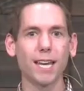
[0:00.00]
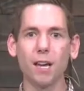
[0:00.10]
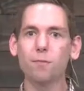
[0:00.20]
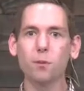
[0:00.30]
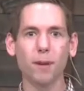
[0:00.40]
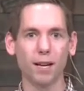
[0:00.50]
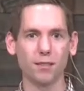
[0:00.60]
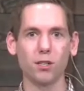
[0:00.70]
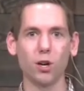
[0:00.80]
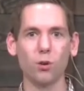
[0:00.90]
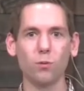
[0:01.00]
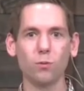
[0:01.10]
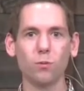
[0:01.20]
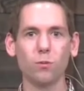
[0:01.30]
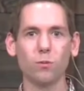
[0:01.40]
came from Mexico,
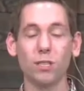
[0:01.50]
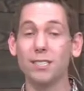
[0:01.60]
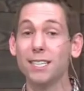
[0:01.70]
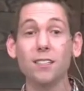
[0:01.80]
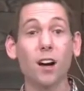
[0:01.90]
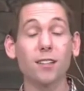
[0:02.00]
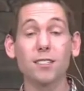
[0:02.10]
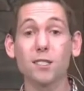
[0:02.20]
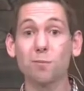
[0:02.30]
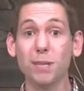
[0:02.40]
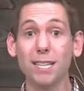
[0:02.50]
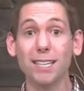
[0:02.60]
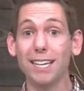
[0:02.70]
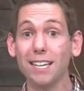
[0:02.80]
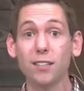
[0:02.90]
did not speak
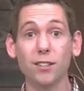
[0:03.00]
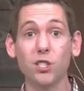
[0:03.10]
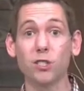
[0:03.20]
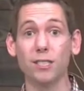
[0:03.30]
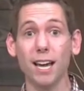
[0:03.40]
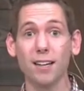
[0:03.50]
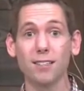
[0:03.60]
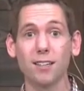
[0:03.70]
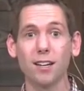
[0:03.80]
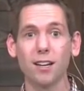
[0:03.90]
English yet,